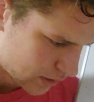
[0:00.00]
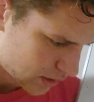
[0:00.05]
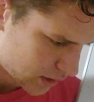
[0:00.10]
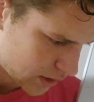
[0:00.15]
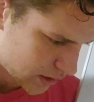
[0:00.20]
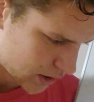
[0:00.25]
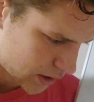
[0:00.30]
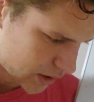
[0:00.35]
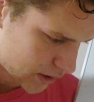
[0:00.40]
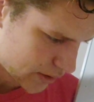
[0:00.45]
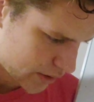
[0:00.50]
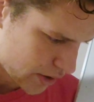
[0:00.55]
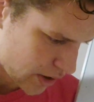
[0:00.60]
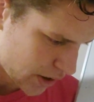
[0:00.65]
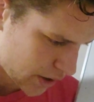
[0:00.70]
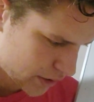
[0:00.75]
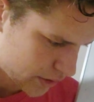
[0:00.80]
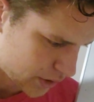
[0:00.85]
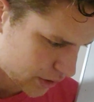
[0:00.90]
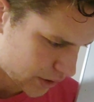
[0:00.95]
the
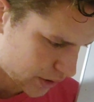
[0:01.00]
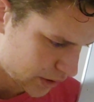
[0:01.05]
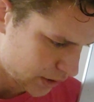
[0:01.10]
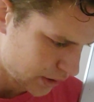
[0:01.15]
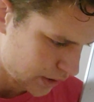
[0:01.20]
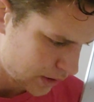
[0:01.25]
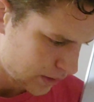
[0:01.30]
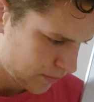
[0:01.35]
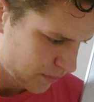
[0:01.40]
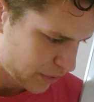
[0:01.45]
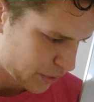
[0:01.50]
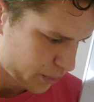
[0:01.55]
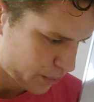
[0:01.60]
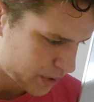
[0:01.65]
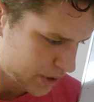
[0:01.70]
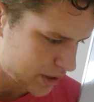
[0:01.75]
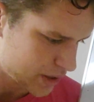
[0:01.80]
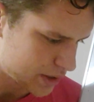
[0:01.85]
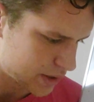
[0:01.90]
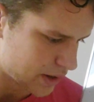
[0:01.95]
hunter
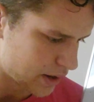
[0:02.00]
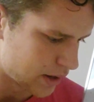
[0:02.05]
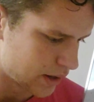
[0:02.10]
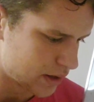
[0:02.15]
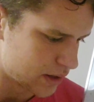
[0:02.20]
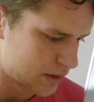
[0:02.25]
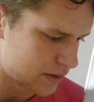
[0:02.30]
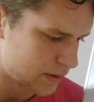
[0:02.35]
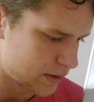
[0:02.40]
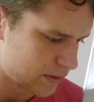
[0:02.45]
with his gun is